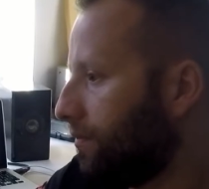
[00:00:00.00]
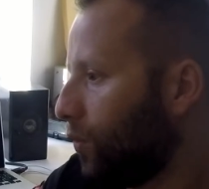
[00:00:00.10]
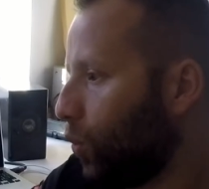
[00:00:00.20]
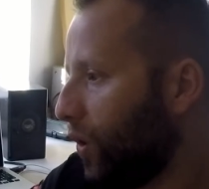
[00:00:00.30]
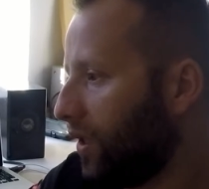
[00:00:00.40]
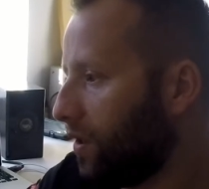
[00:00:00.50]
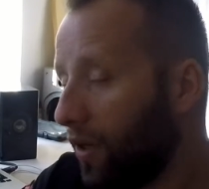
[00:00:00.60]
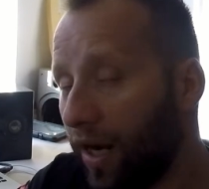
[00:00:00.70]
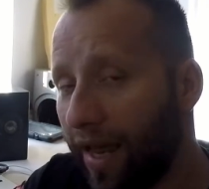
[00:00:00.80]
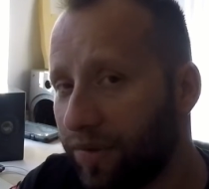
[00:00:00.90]
with
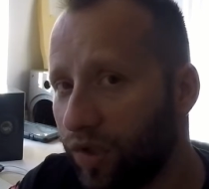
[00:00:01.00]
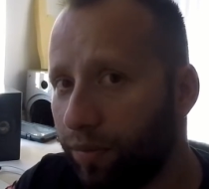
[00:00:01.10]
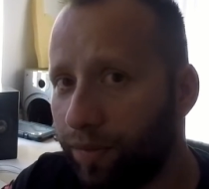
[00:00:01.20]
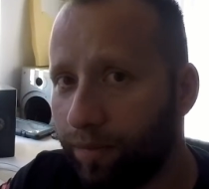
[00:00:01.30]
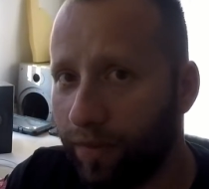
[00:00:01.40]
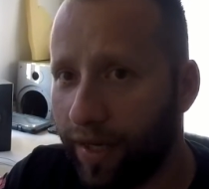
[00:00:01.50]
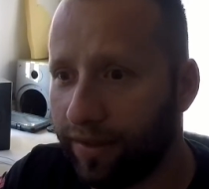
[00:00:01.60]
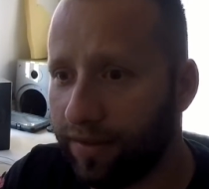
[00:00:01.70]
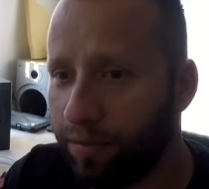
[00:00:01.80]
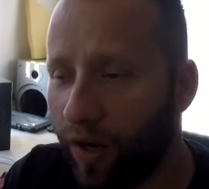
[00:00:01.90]
my laptop
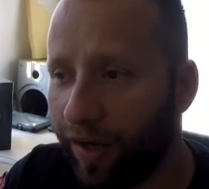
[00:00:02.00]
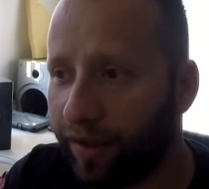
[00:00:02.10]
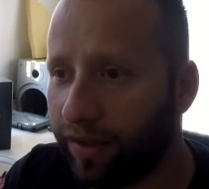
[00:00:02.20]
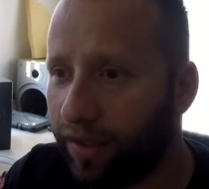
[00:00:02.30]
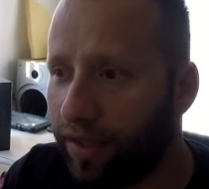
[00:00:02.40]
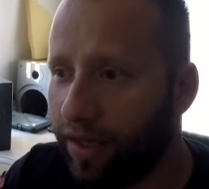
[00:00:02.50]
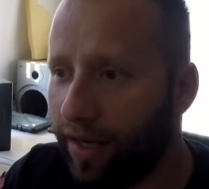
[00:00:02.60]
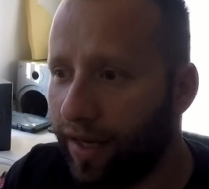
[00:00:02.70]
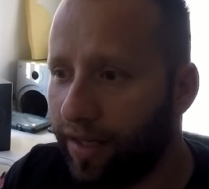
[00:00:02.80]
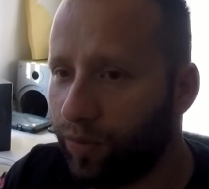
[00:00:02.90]
and the mic,
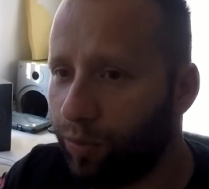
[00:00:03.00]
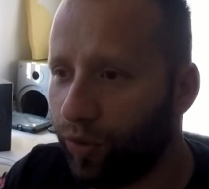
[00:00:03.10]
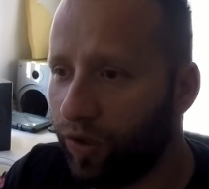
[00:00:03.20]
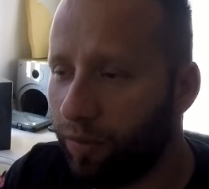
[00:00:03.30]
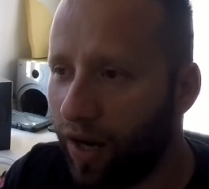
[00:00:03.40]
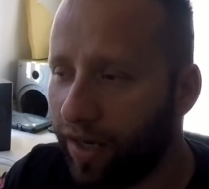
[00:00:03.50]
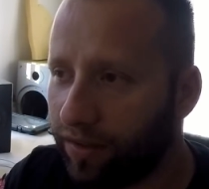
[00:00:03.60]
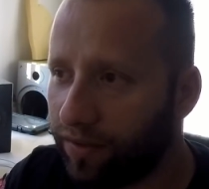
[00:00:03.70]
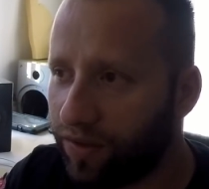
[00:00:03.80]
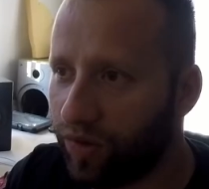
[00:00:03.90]
and we put the mic
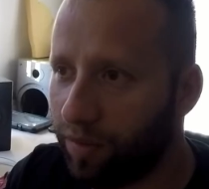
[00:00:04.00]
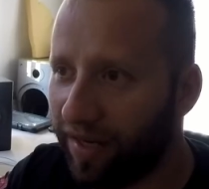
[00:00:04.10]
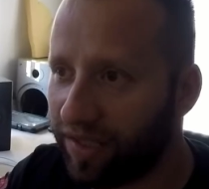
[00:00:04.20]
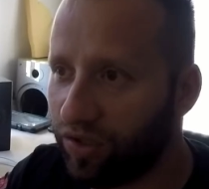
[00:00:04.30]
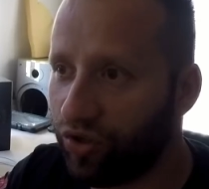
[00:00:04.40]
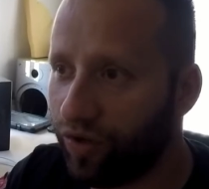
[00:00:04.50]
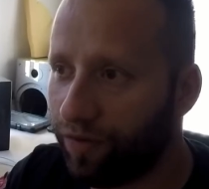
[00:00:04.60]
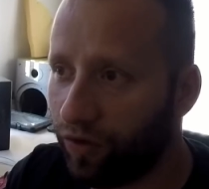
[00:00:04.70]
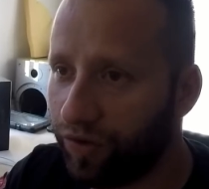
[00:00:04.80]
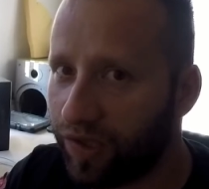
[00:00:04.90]
to the passenger
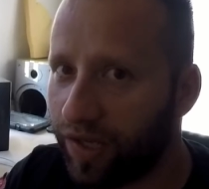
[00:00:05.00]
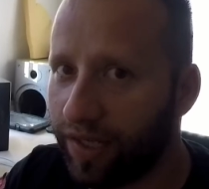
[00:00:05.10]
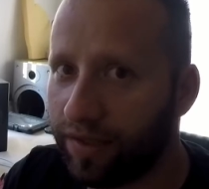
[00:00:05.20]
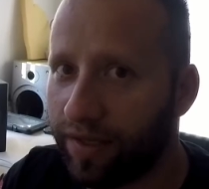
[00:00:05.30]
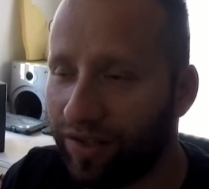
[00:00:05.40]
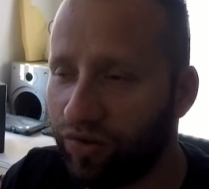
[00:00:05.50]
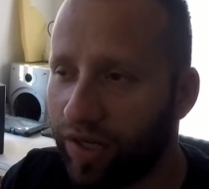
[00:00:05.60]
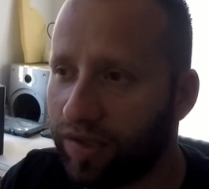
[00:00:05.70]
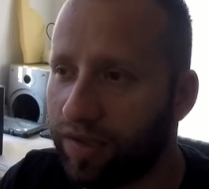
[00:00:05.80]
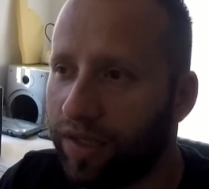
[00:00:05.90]
front seat
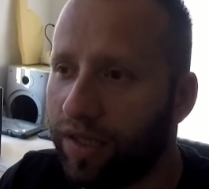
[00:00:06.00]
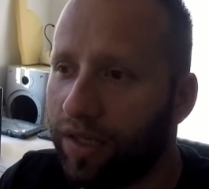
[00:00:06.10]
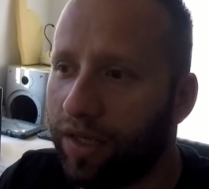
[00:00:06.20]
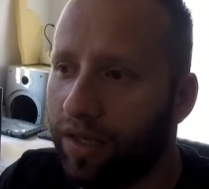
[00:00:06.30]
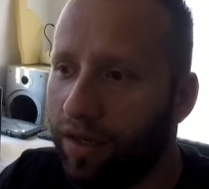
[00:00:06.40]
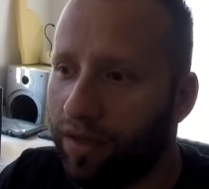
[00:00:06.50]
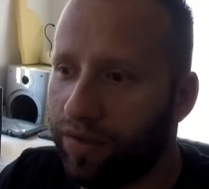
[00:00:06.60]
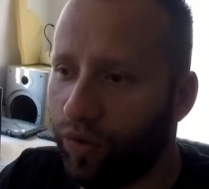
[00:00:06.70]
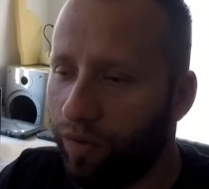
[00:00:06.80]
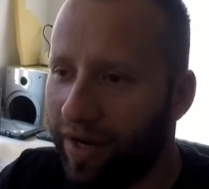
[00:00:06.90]
headrest.
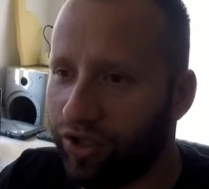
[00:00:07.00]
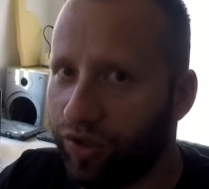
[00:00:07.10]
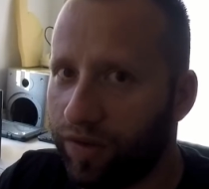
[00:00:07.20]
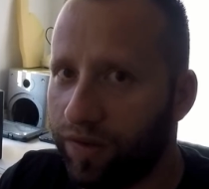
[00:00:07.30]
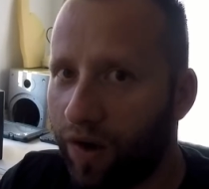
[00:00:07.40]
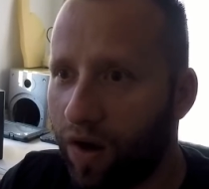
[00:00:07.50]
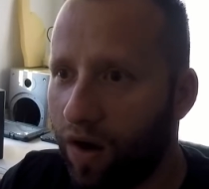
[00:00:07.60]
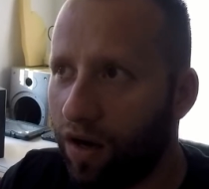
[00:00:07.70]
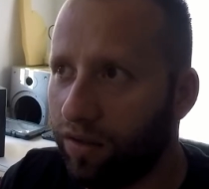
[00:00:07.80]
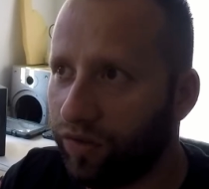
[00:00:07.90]
So we measured the
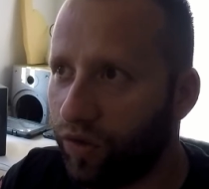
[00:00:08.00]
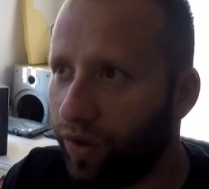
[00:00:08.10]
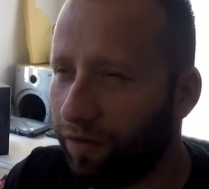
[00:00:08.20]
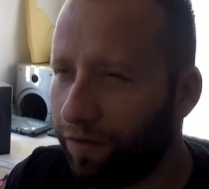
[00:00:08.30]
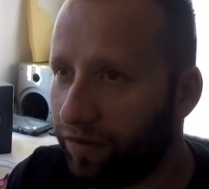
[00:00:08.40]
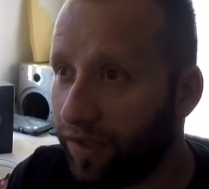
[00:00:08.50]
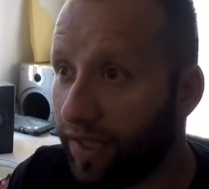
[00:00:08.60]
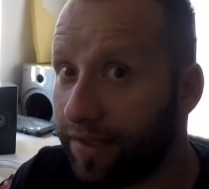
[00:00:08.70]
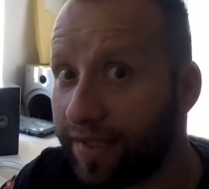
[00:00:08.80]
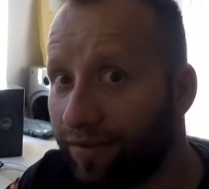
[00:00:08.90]
car doing 50
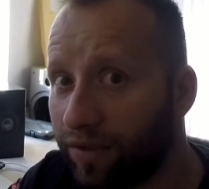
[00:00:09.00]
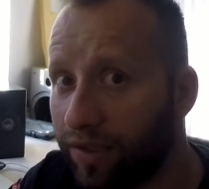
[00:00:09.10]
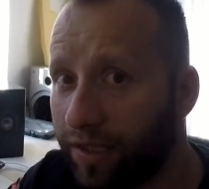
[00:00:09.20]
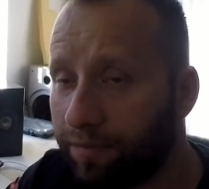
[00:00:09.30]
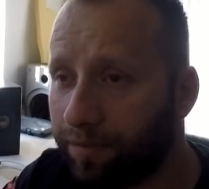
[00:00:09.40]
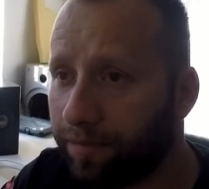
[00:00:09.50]
and 70